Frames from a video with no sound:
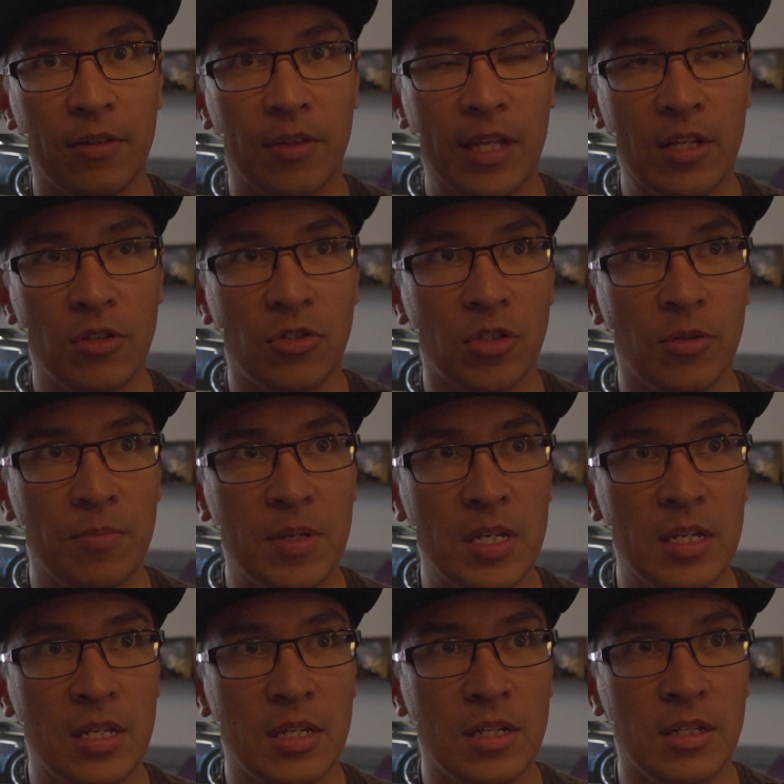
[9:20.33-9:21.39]
They used to
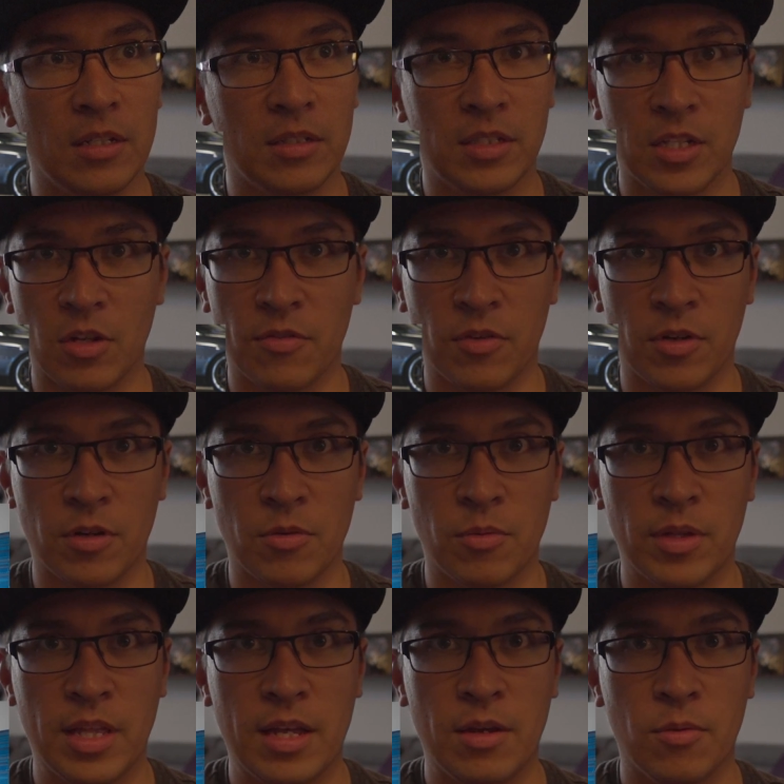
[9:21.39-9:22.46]
be silver
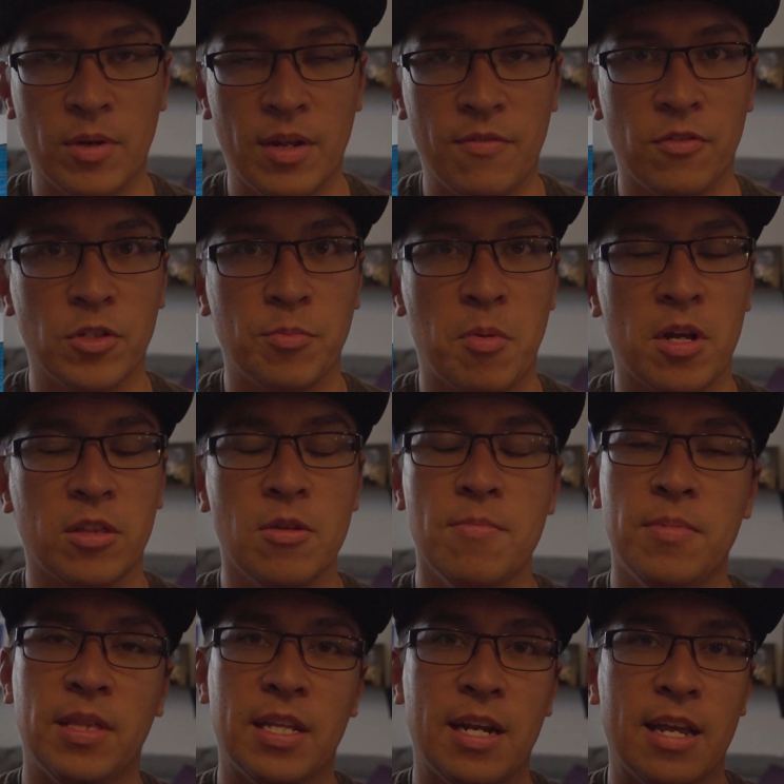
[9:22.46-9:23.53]
when I first bought them,
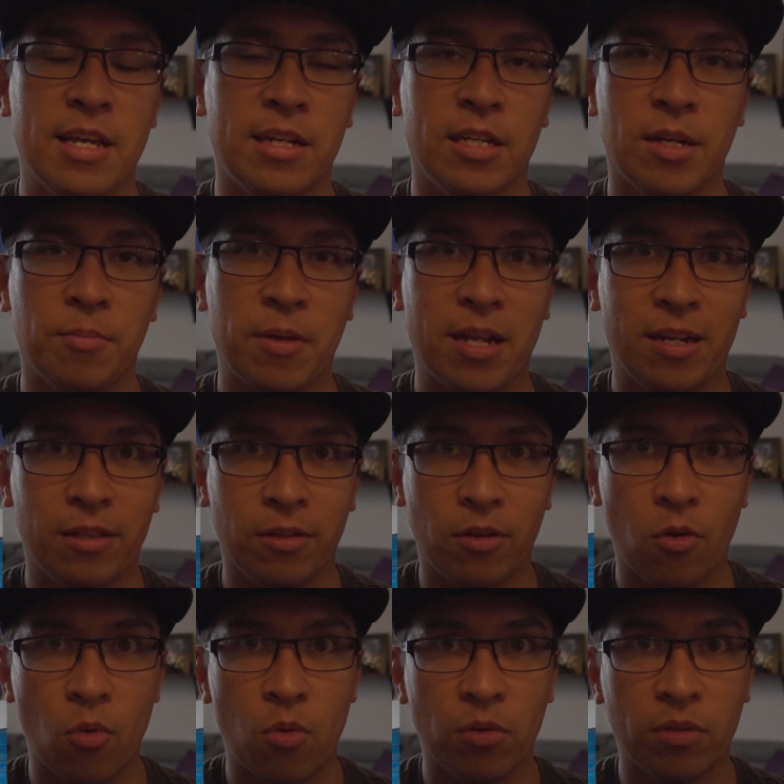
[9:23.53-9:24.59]
but then I ended up getting
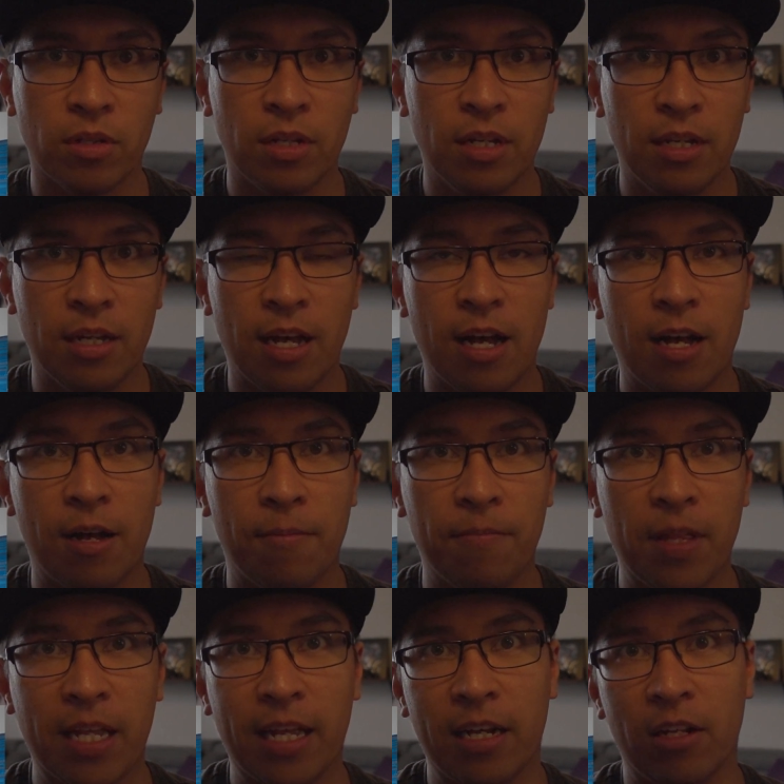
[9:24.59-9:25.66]
gold
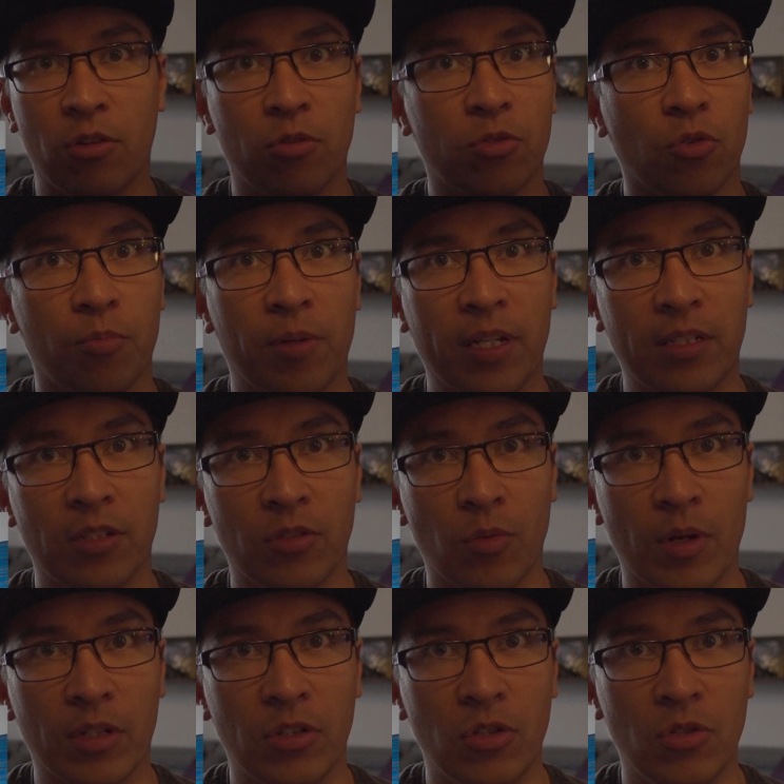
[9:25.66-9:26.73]
and getting those replaced as
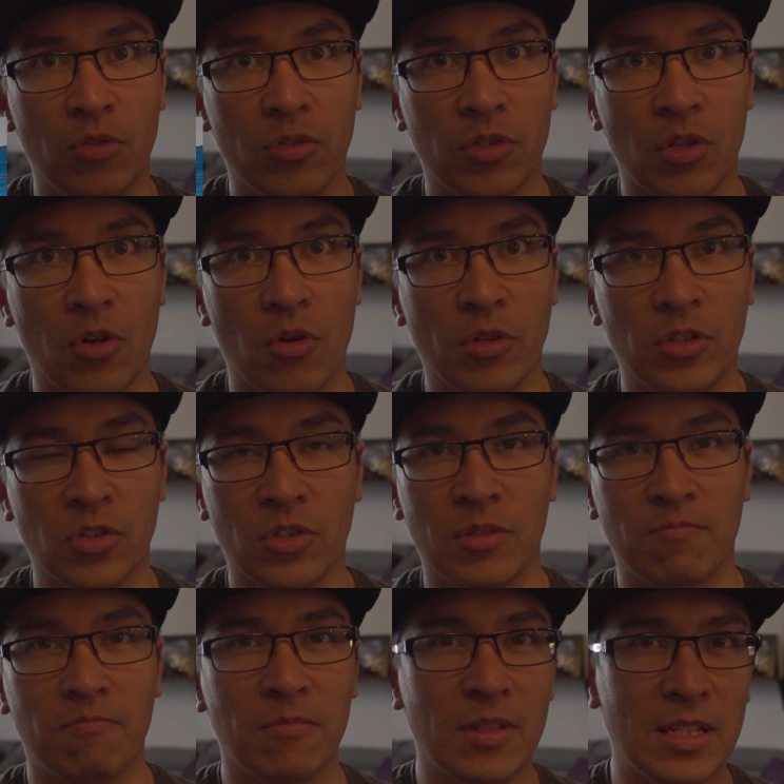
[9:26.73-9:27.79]
well too. So it just,
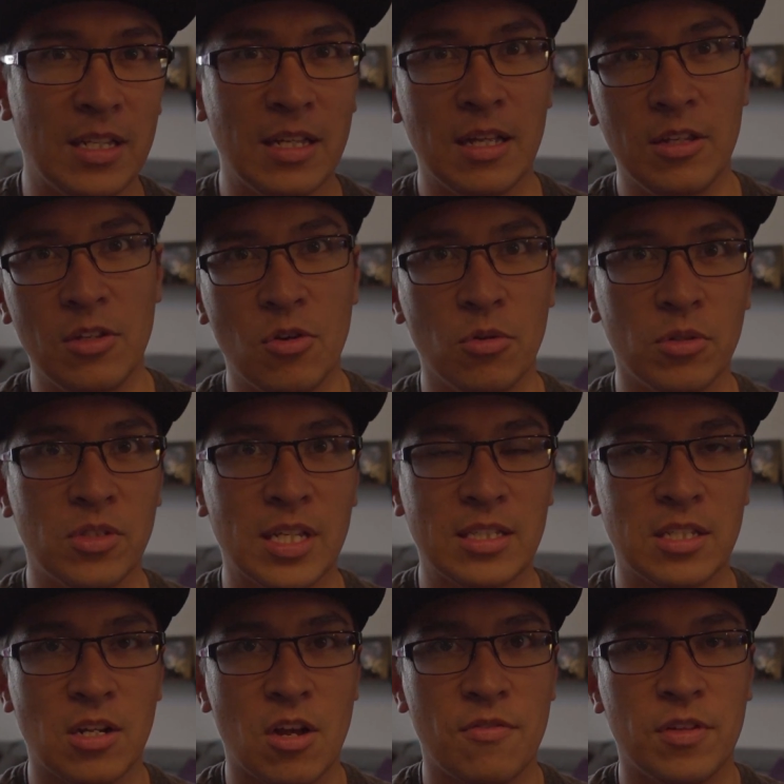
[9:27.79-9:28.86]
it
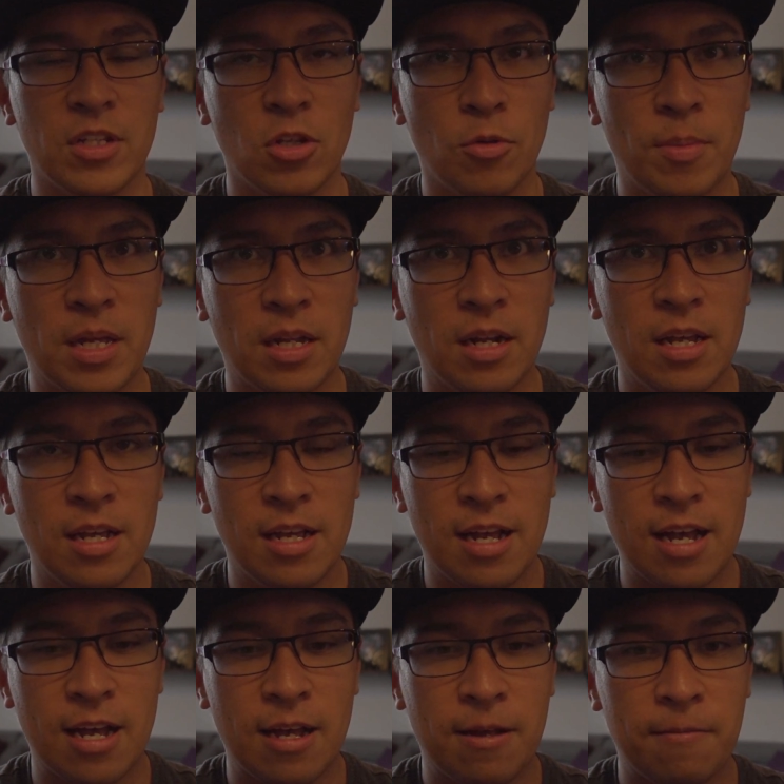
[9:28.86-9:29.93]
sets it off a little bit.
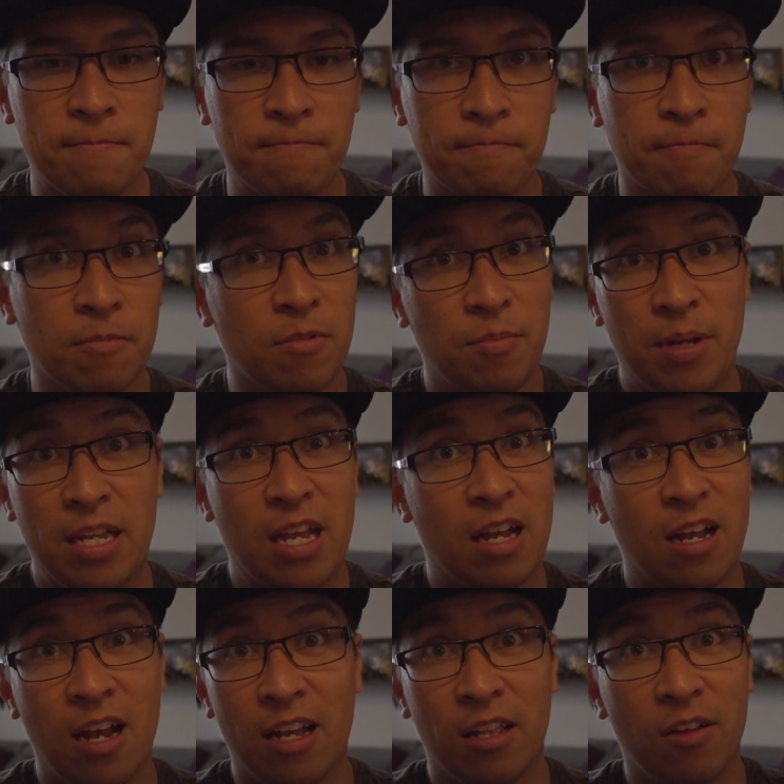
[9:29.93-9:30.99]
But
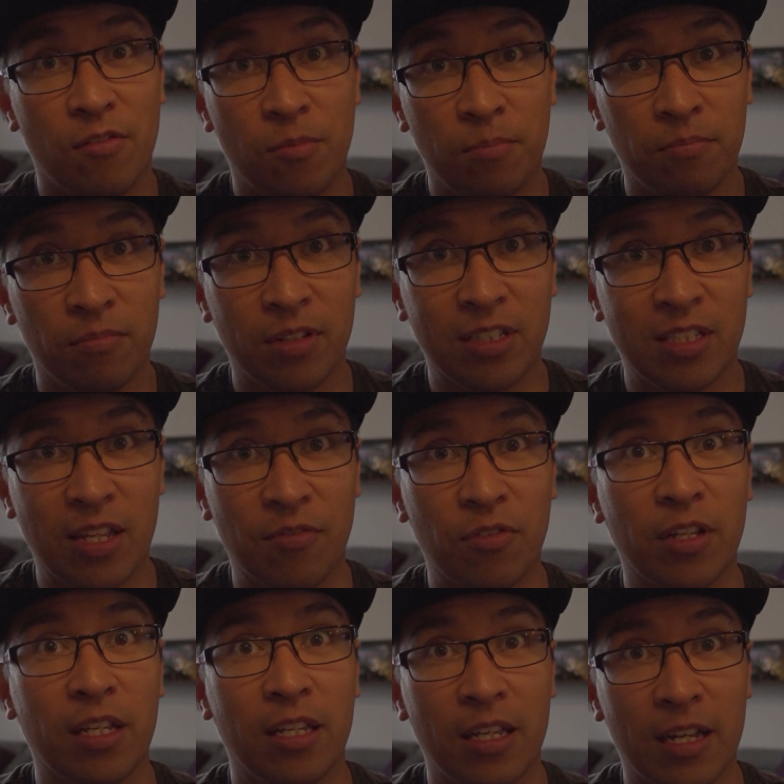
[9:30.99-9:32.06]
yeah, I love them. It's
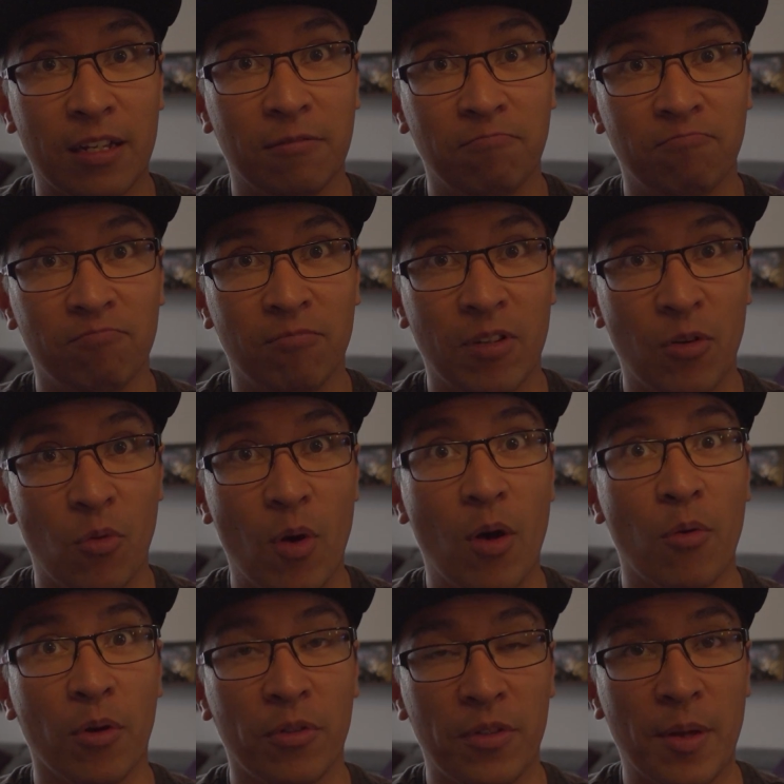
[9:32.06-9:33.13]
definitely
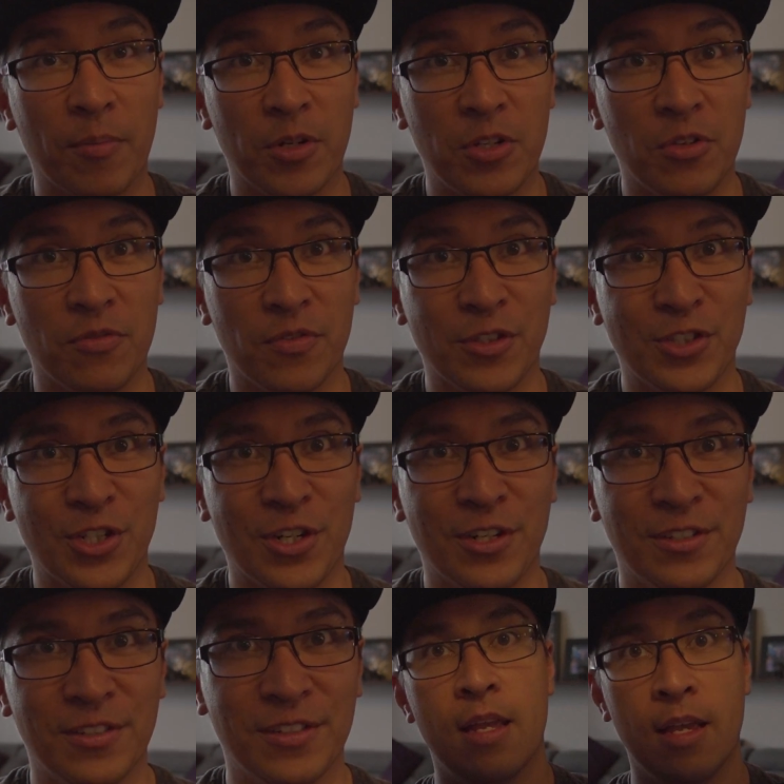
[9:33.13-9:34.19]
well worth number 2 for sure.
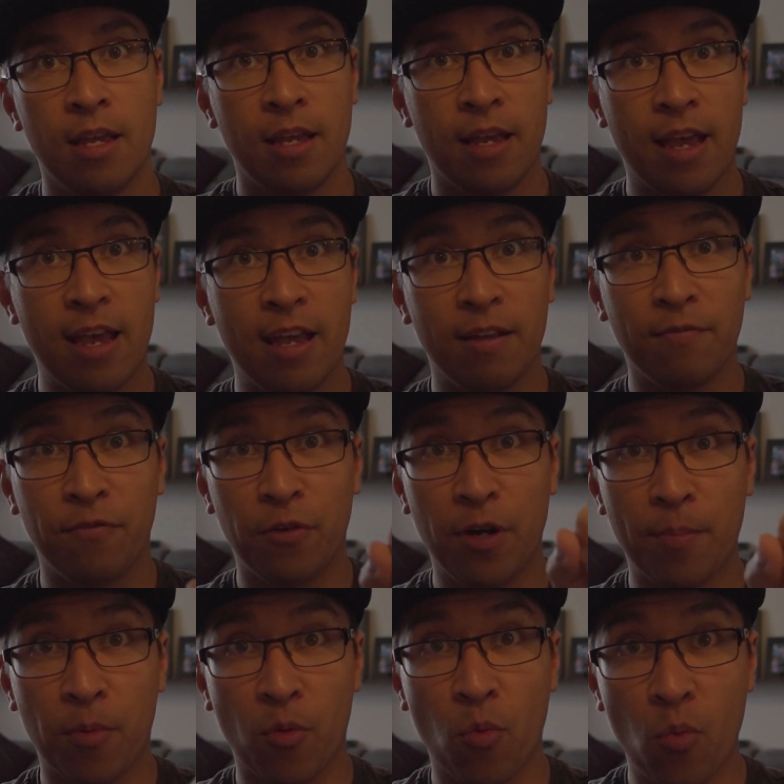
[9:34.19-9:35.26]
And for
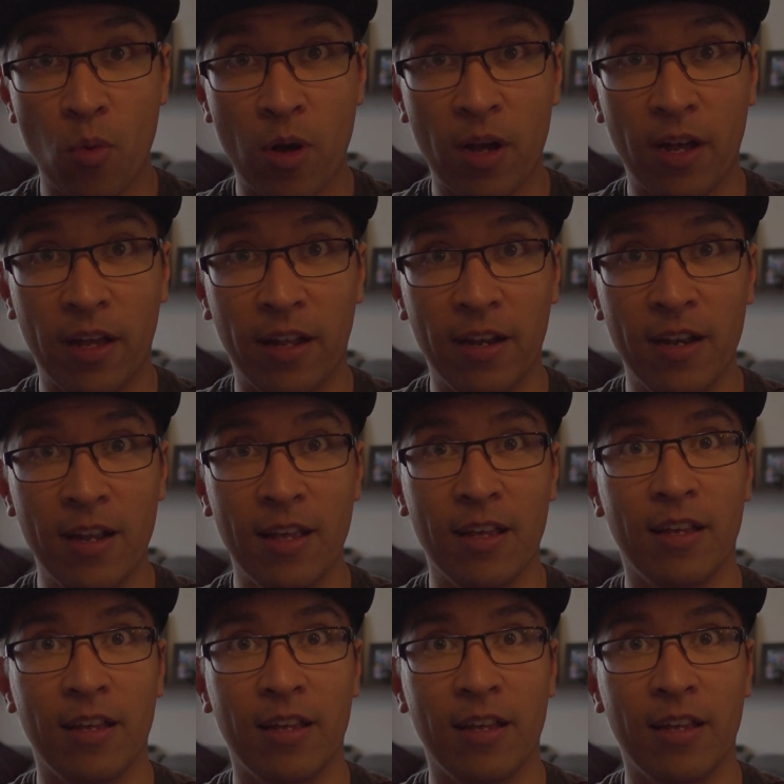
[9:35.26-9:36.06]
number 1,